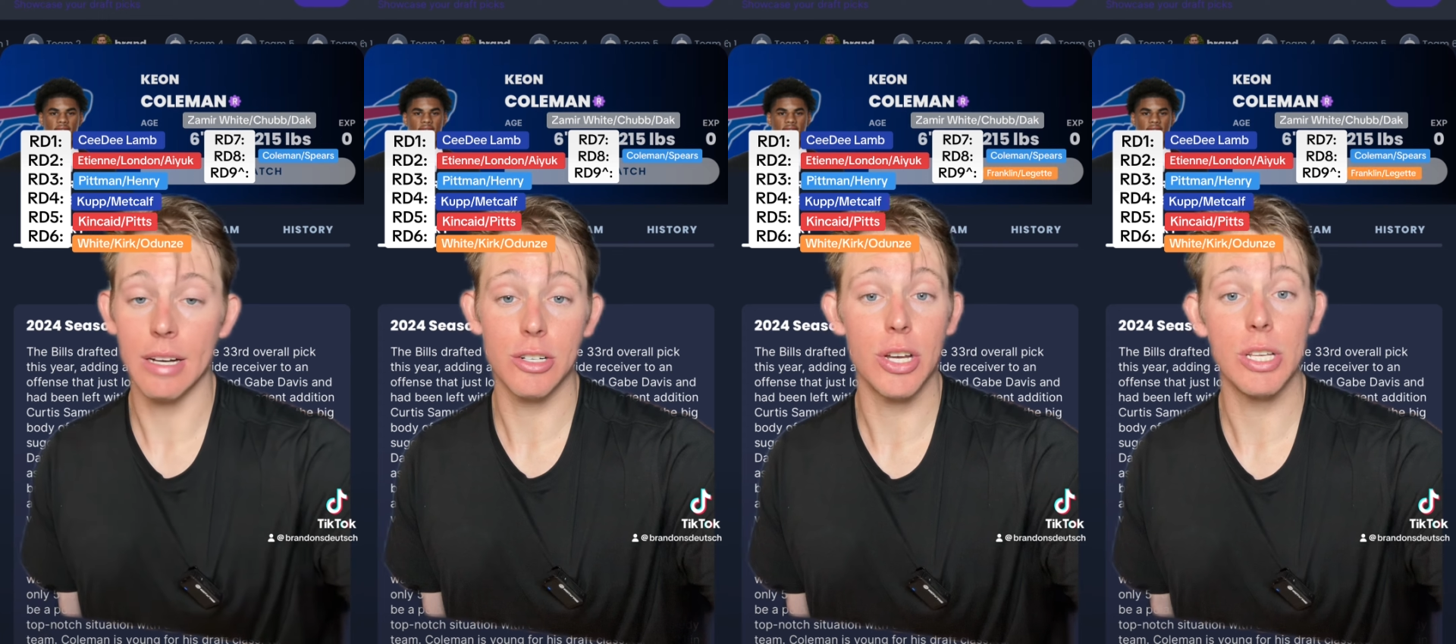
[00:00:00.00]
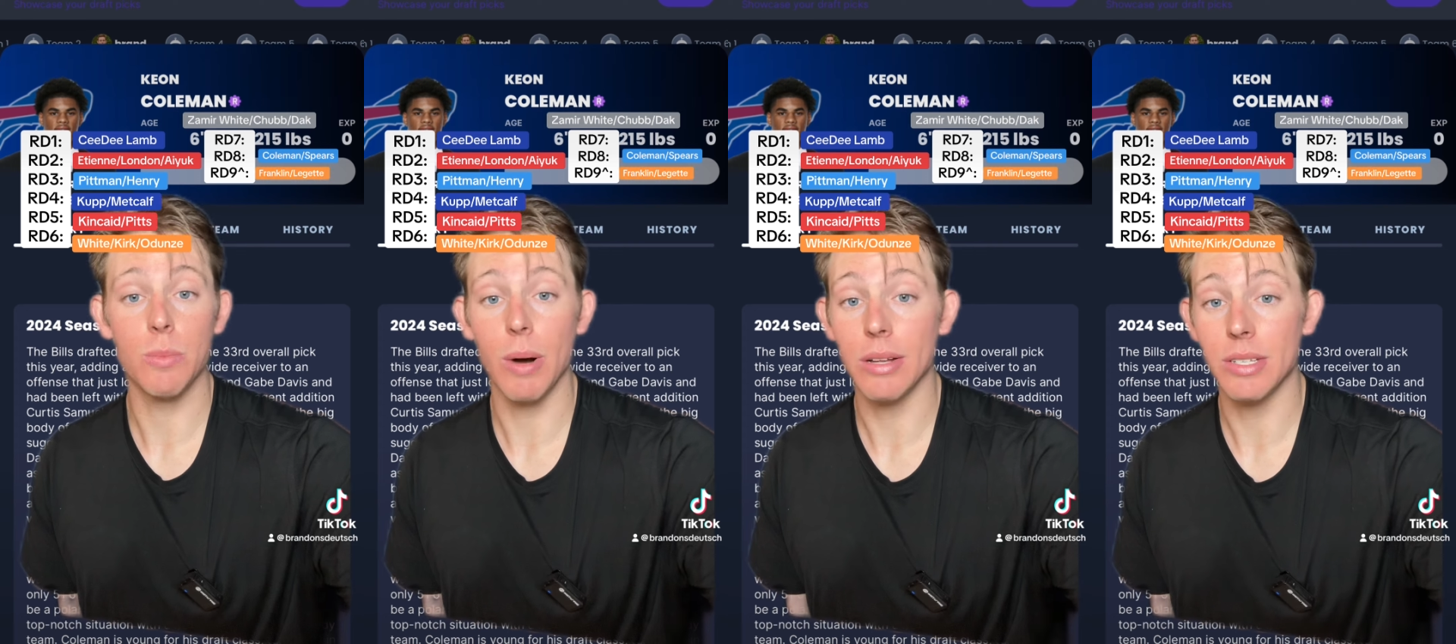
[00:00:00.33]
Chase
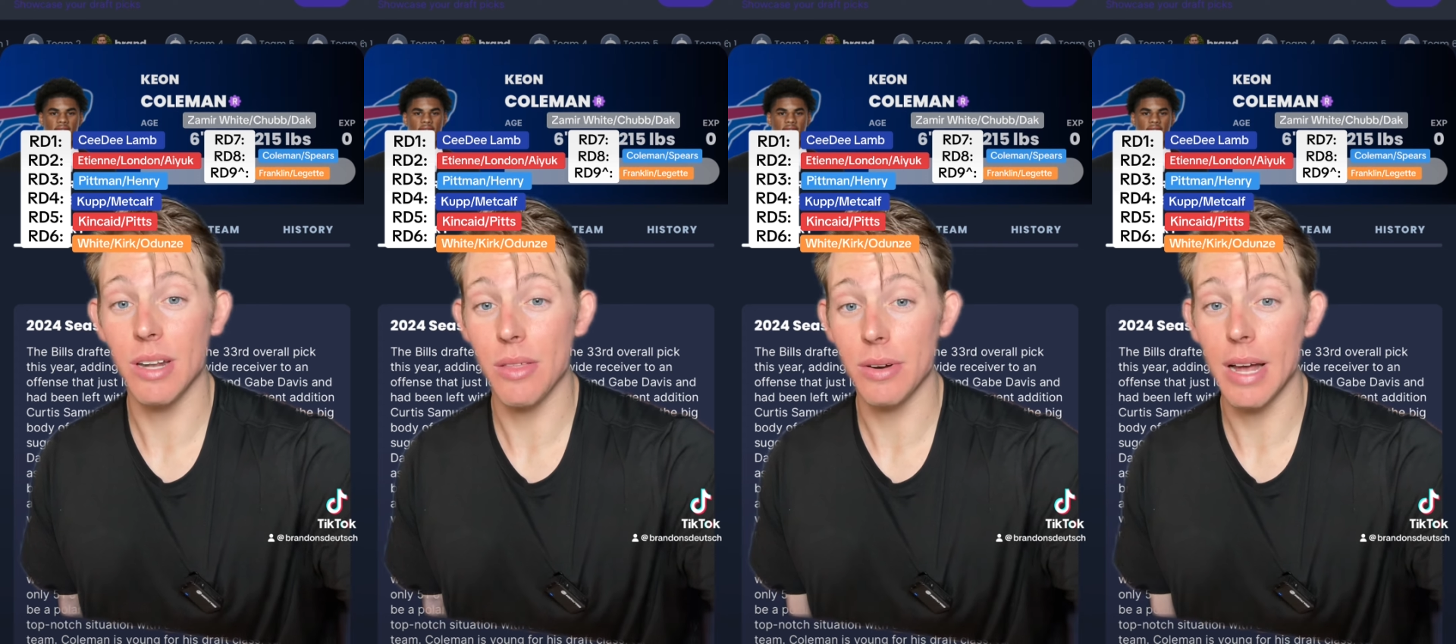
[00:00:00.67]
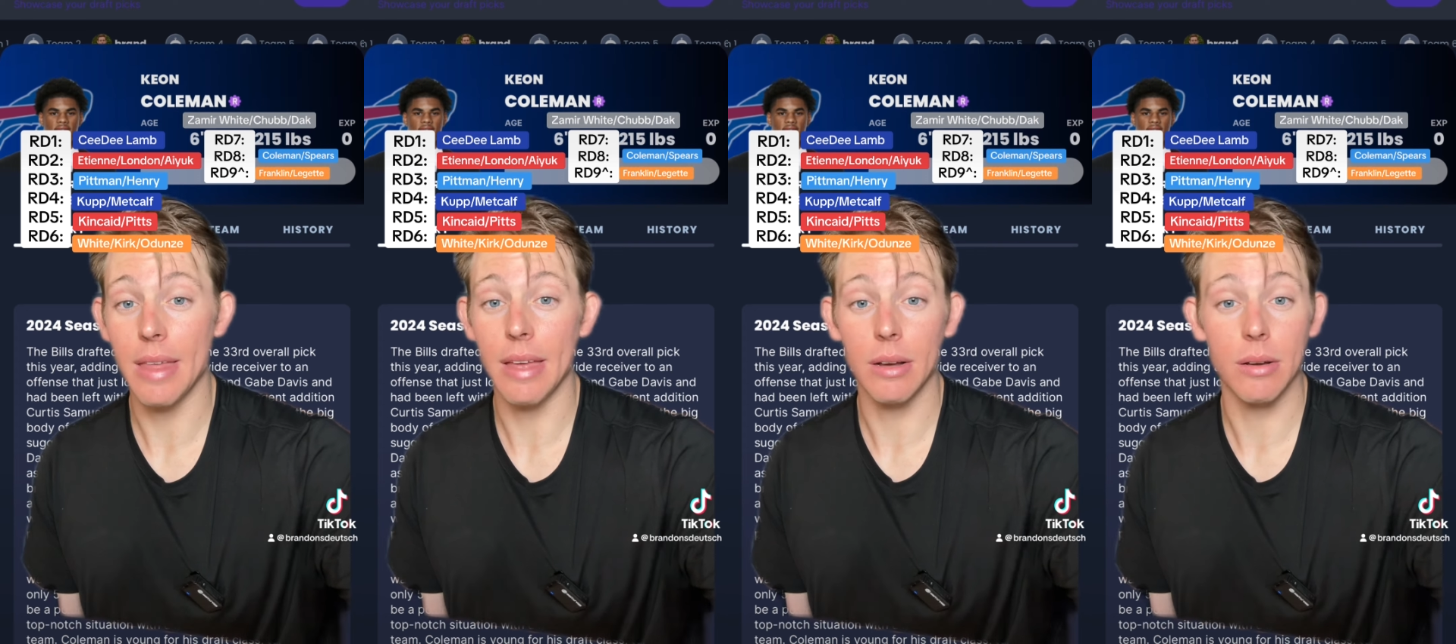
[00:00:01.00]
Brown's another
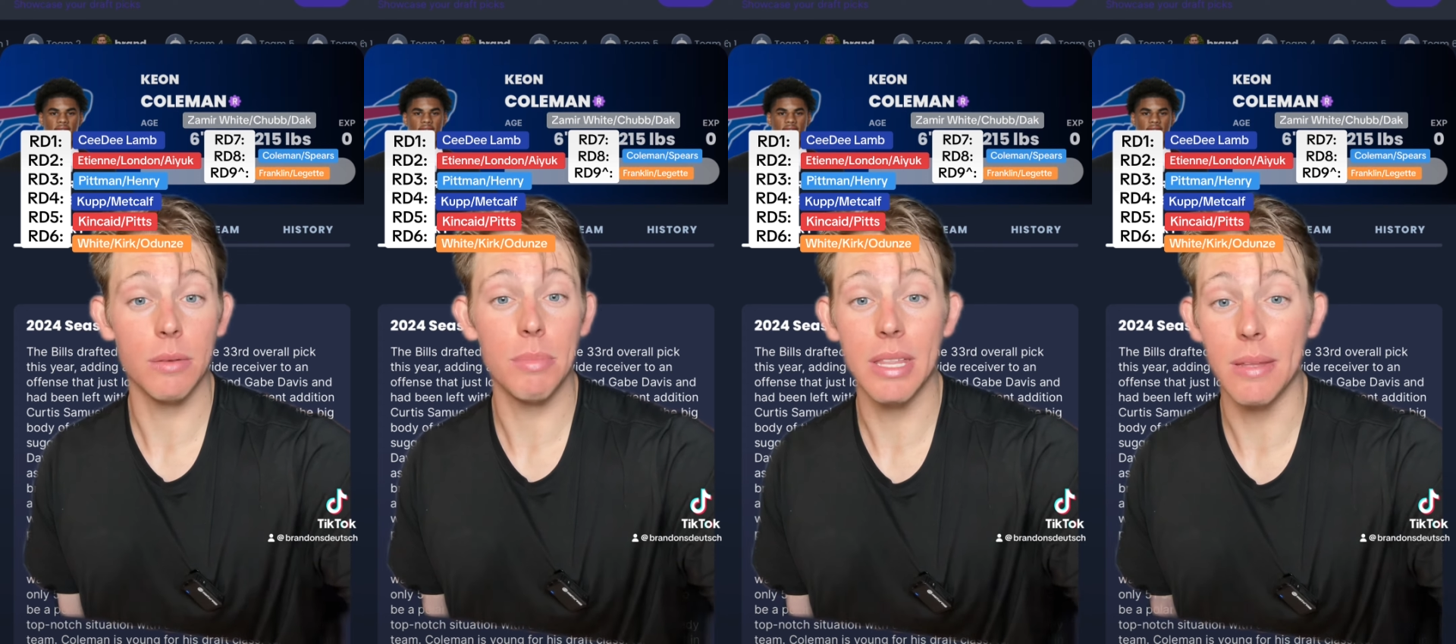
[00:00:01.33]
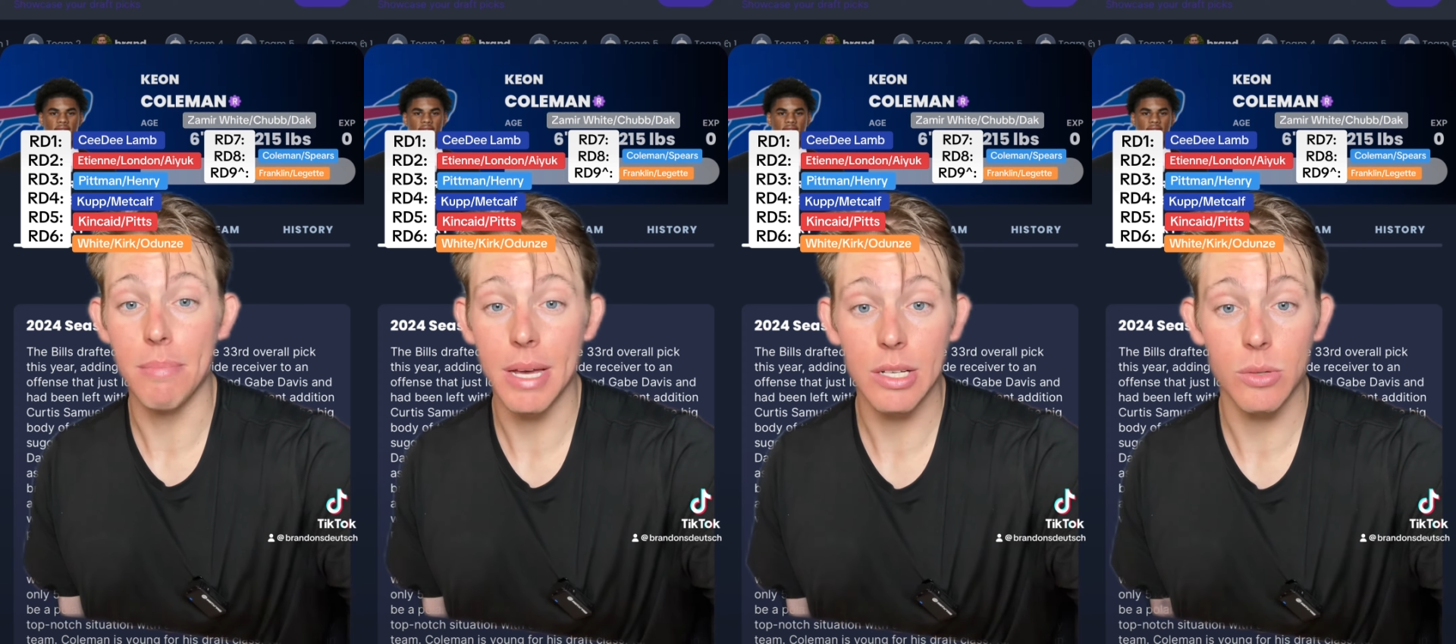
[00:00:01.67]
guy that could be in the
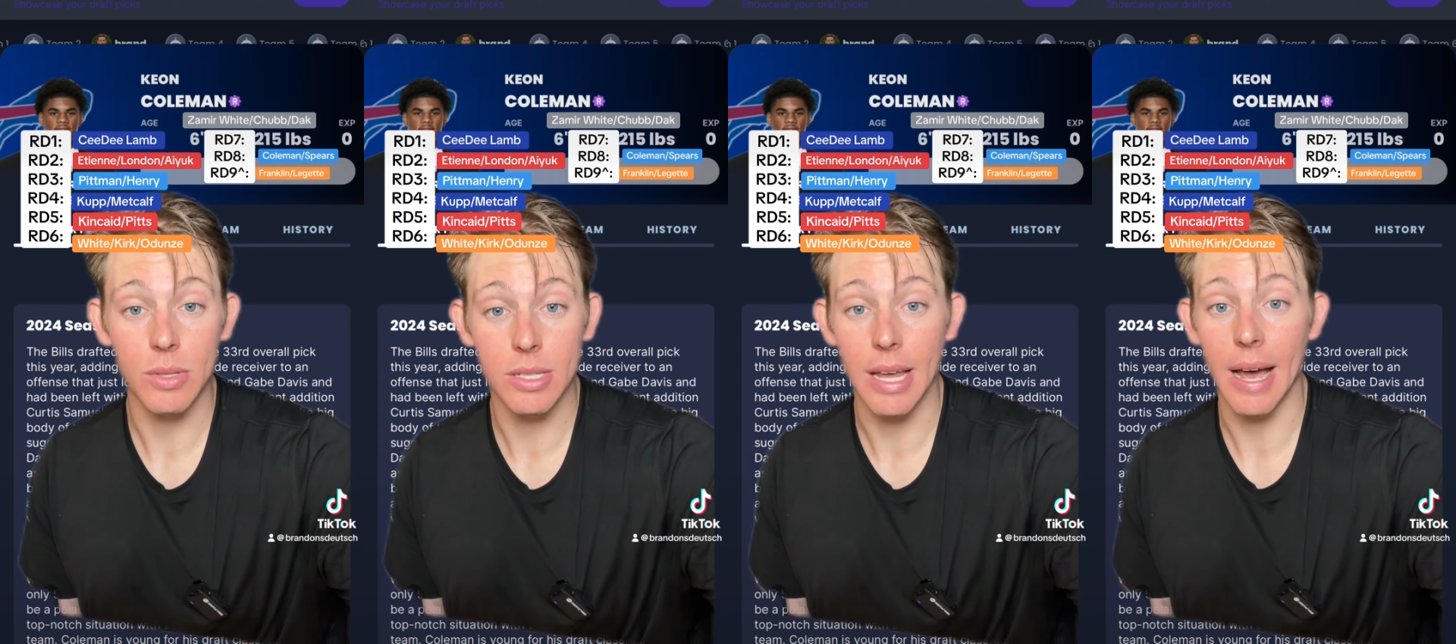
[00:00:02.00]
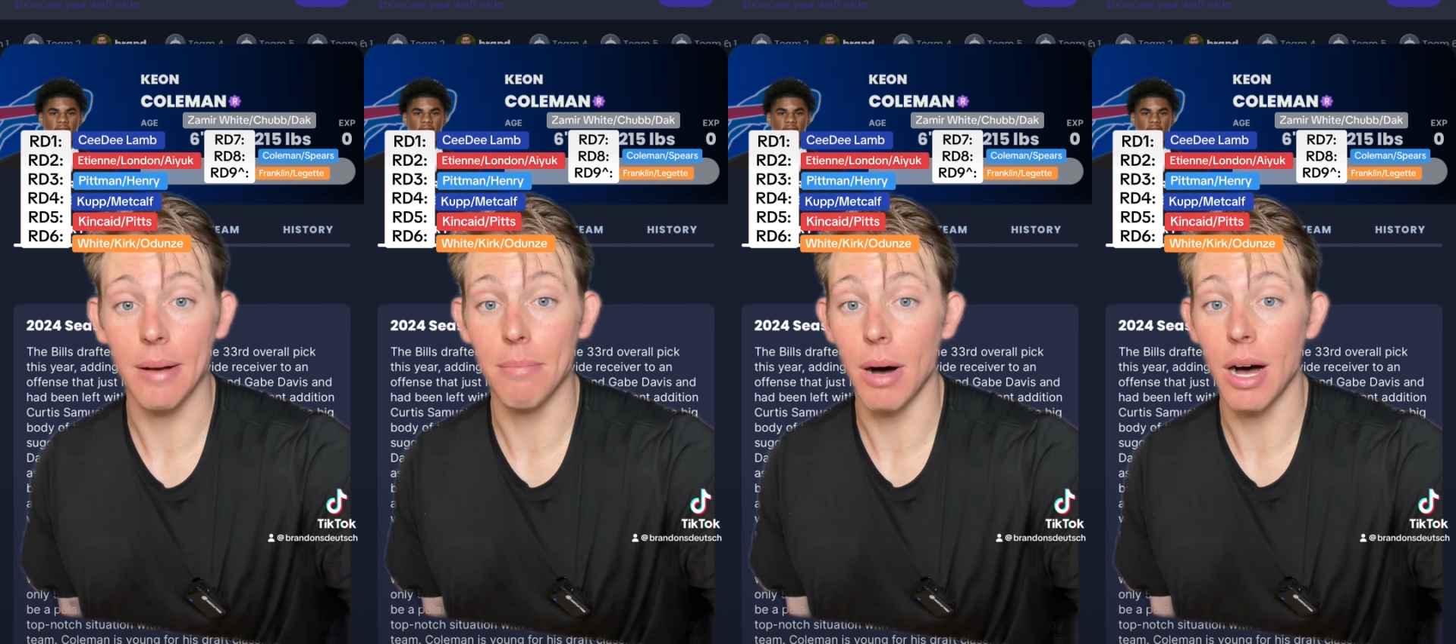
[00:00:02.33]
mix with
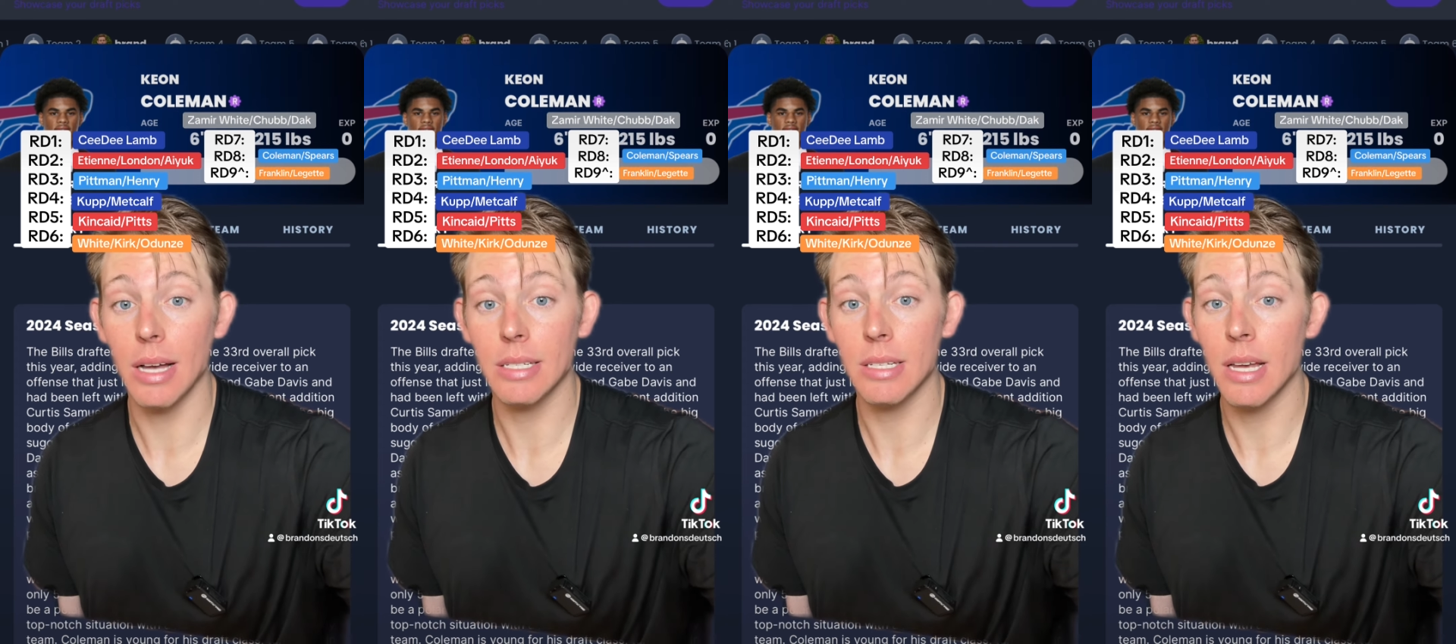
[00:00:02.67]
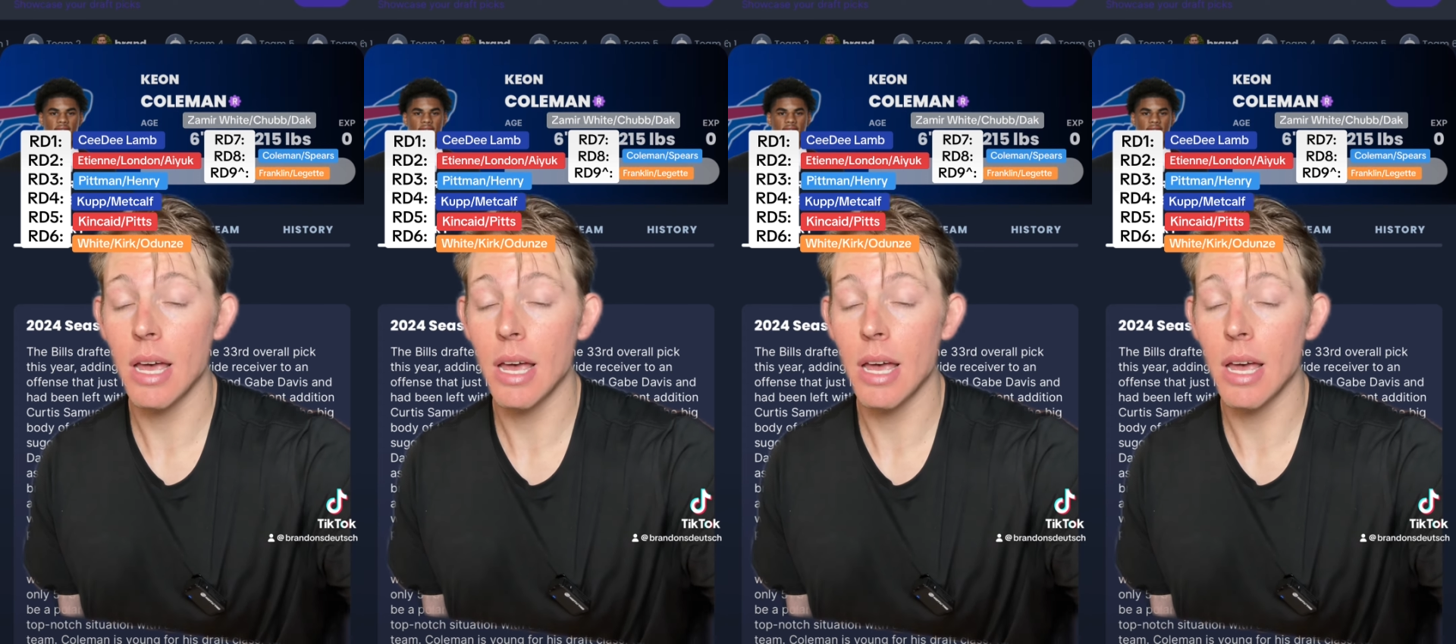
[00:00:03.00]
Zach Moss.